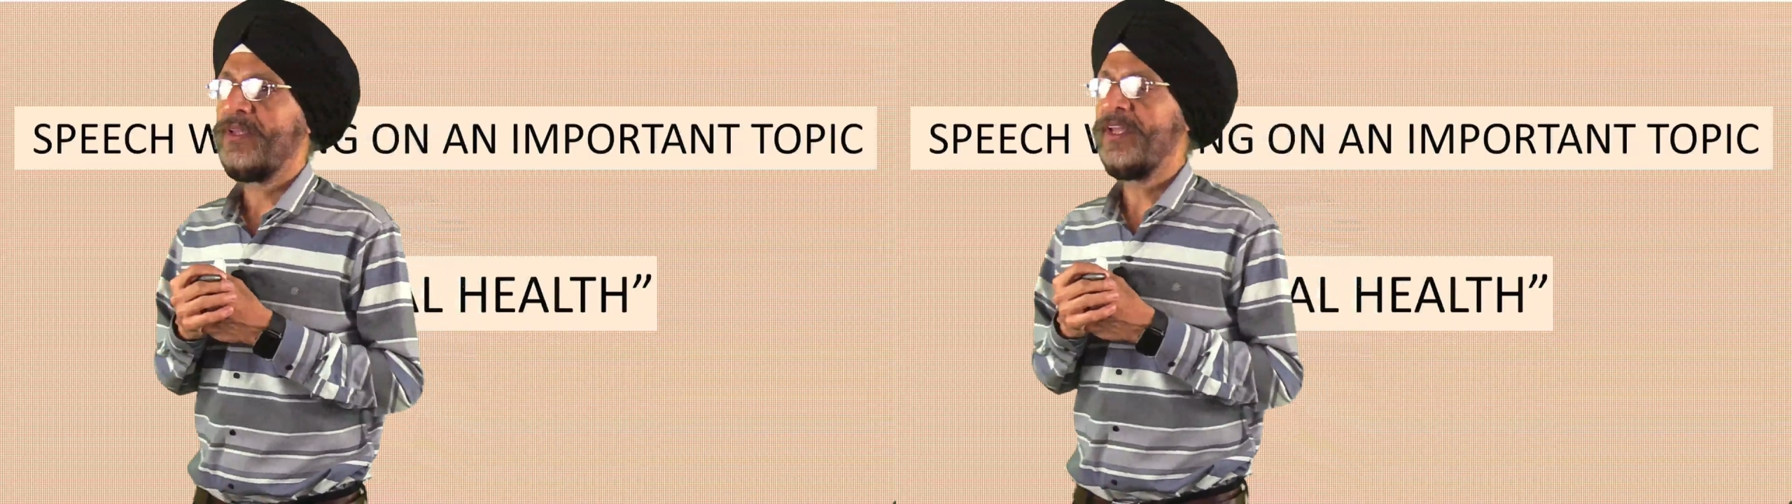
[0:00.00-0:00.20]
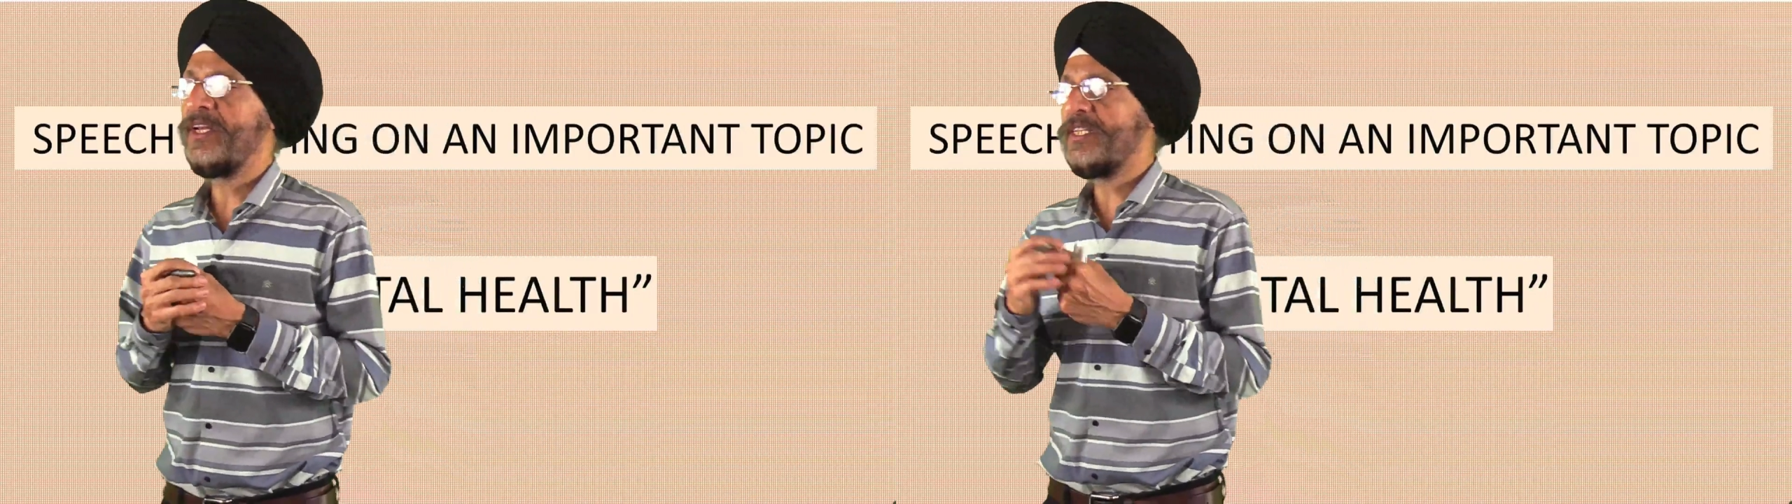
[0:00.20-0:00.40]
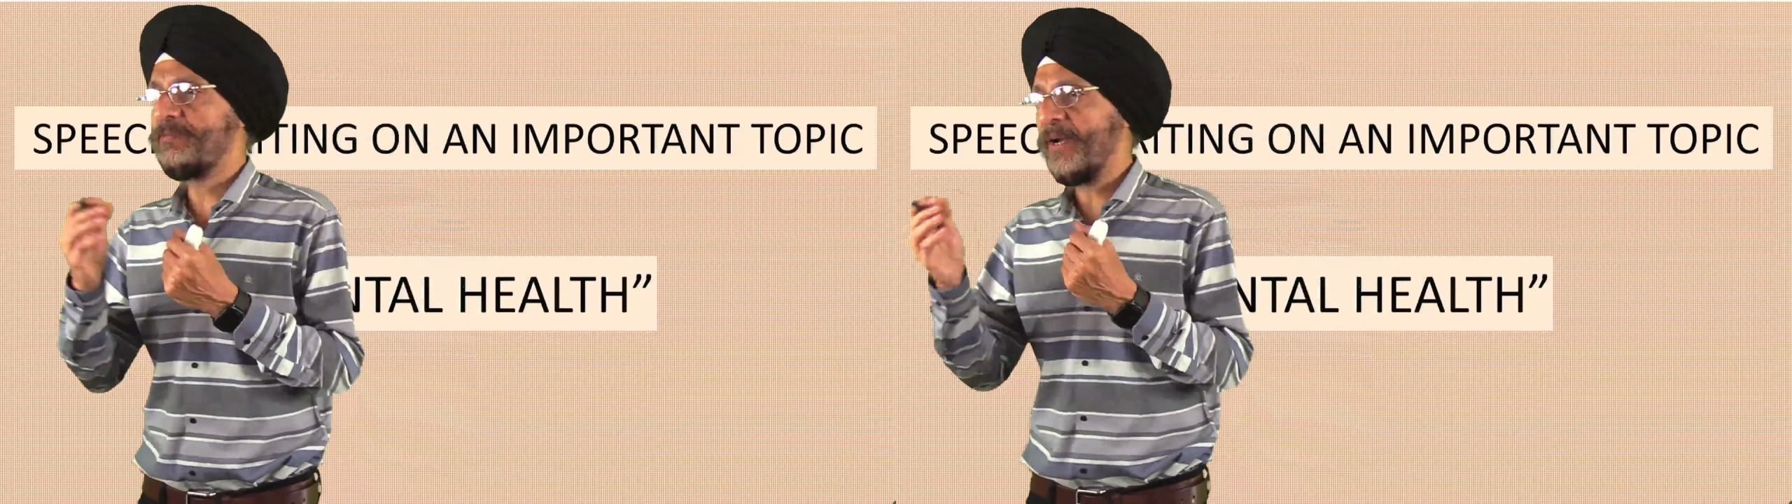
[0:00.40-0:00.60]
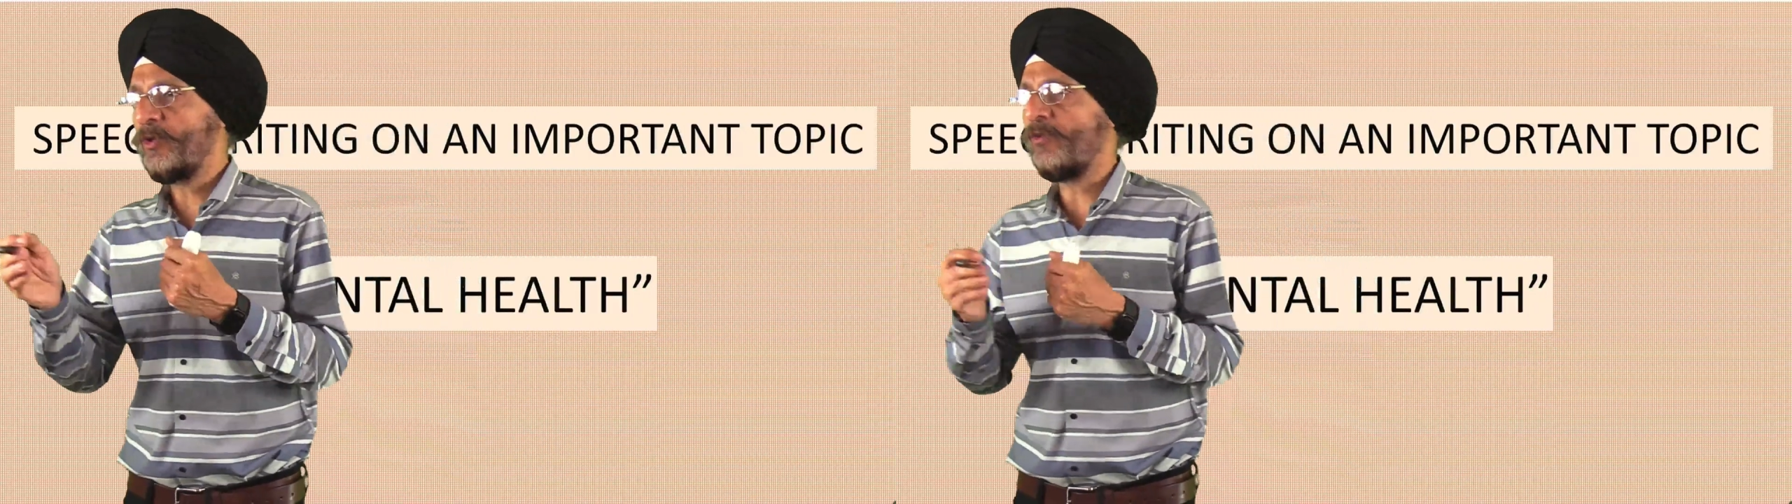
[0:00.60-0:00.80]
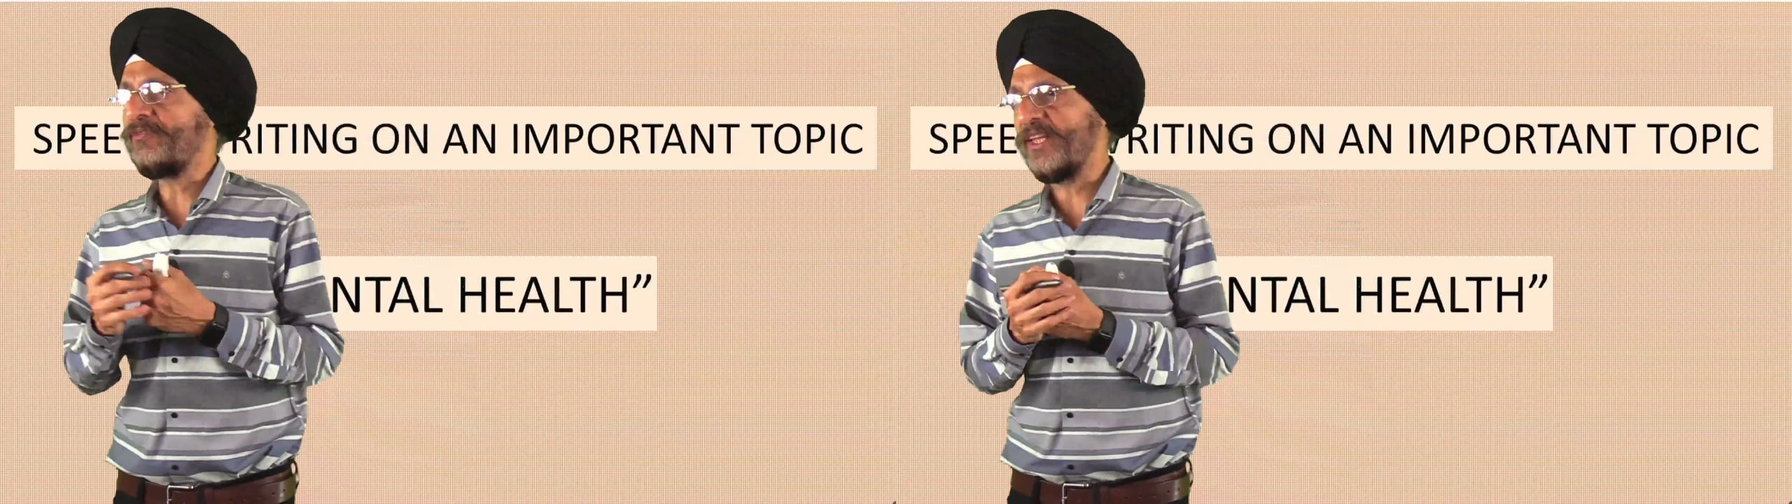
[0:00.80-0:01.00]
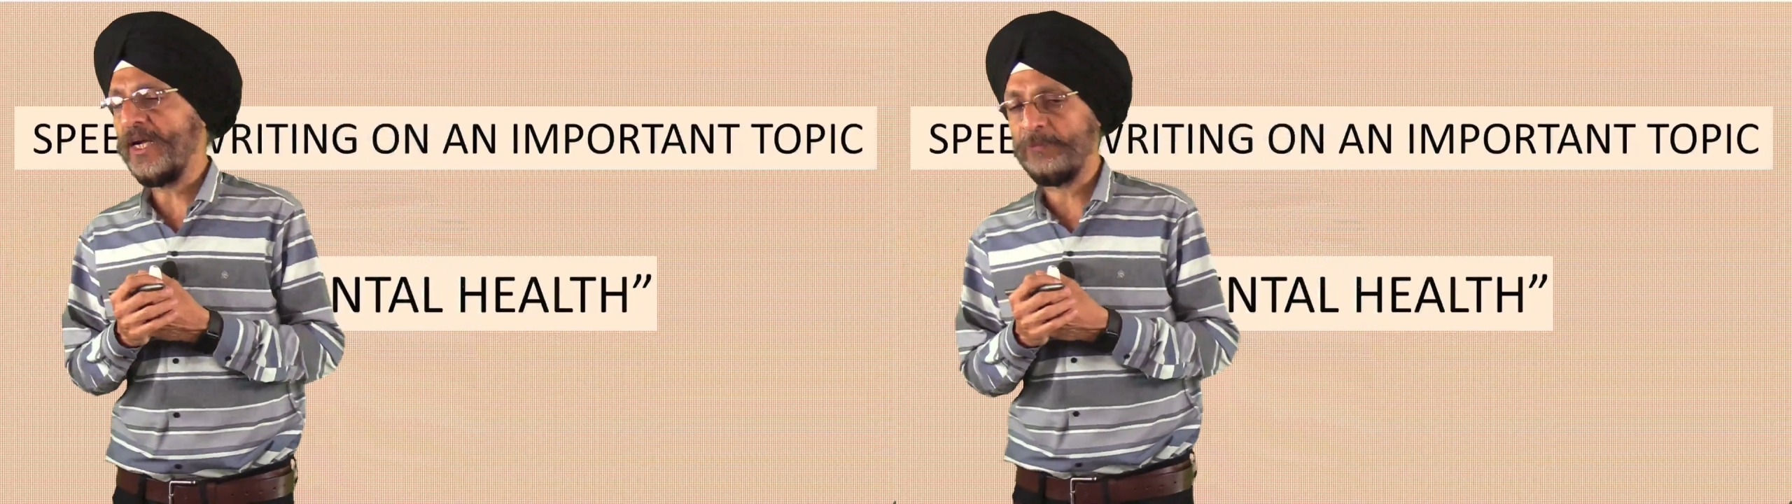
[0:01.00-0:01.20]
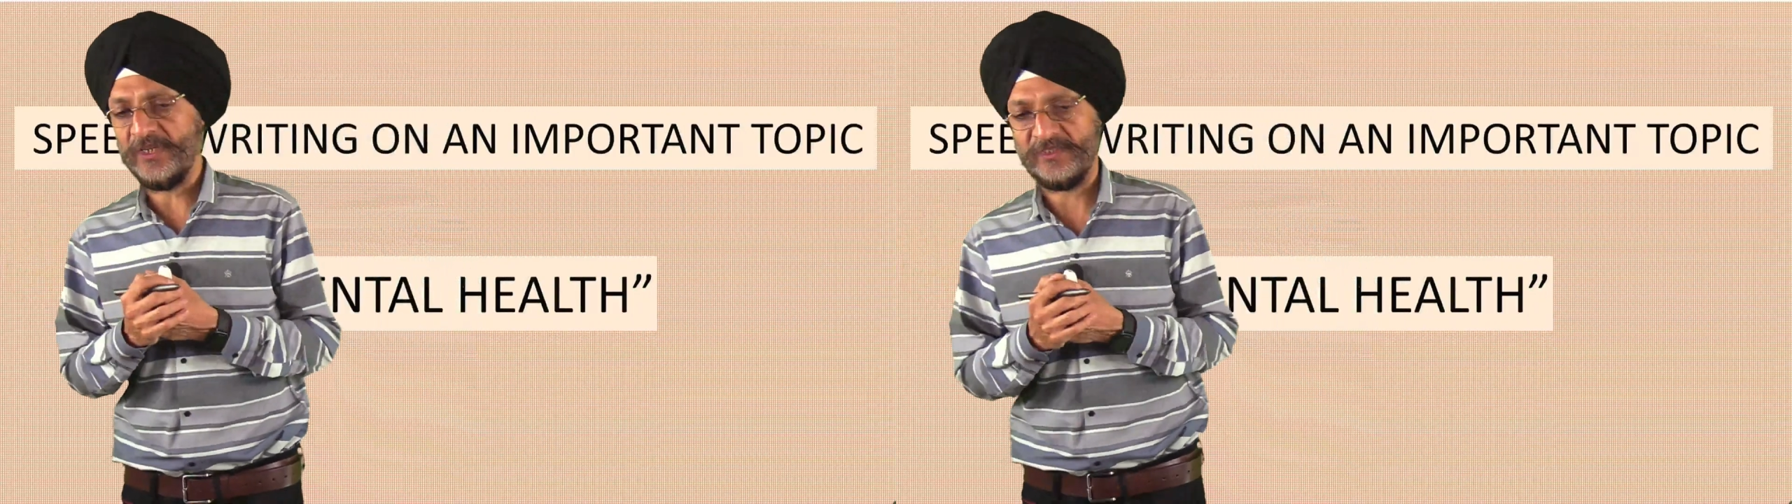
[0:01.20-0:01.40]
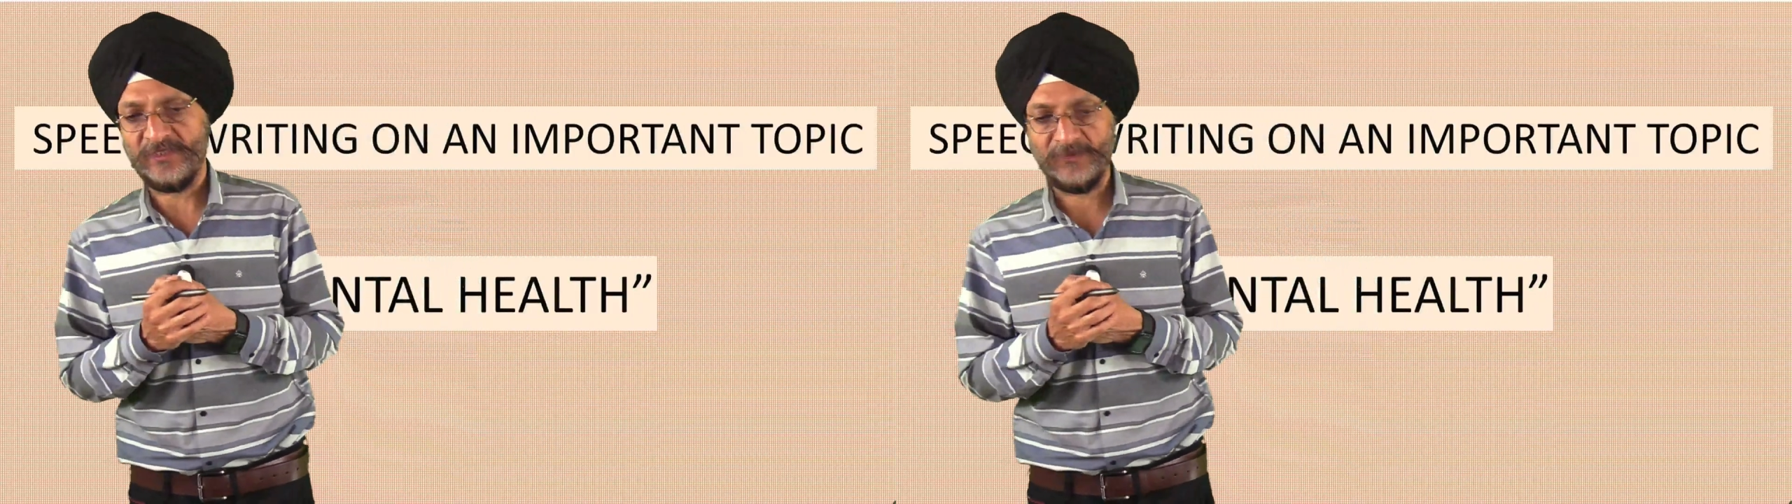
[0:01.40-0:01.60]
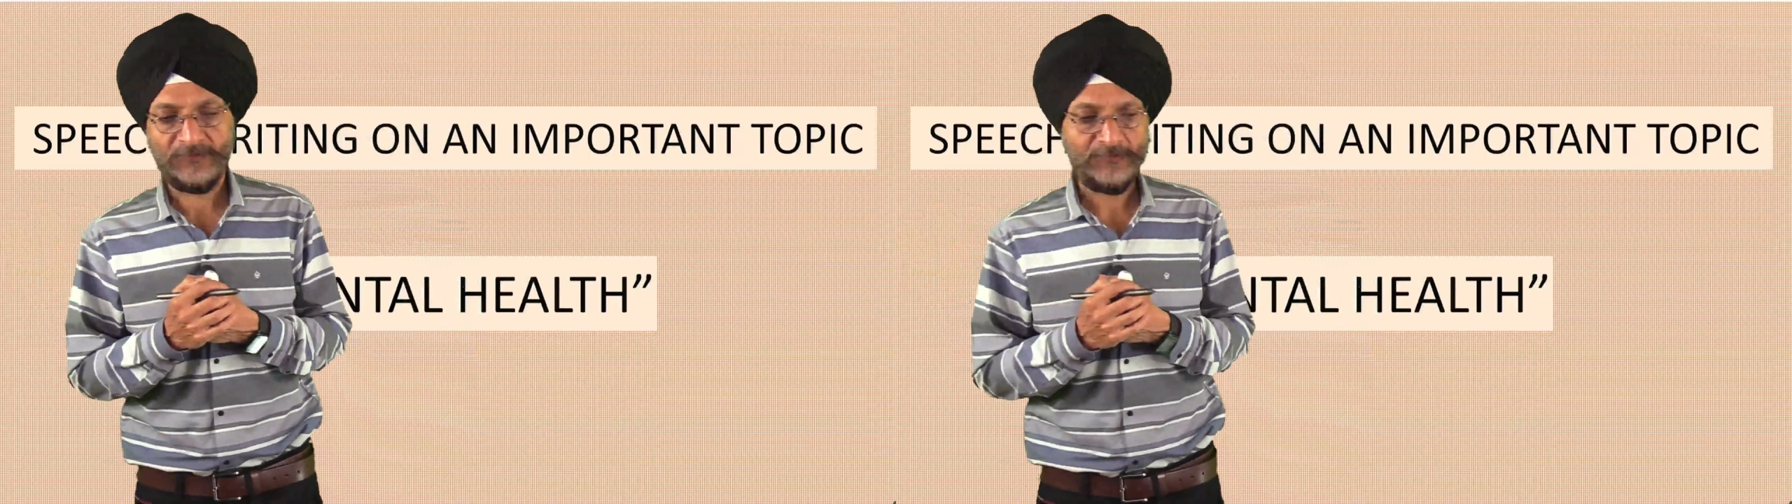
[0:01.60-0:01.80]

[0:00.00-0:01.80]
in respect of that person.